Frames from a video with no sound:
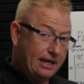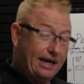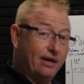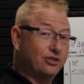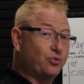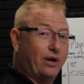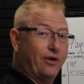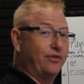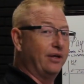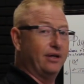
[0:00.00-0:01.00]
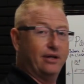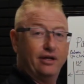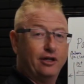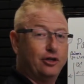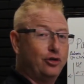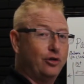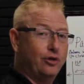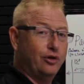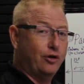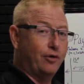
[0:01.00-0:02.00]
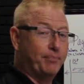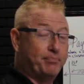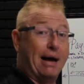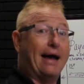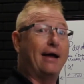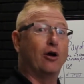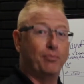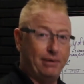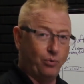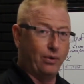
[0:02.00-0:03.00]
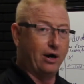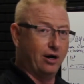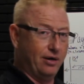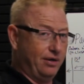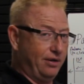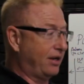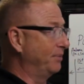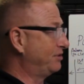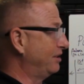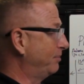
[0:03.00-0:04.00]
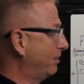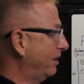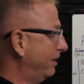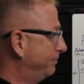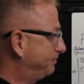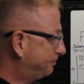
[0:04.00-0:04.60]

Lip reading: Here's where the buyer beware comes into play.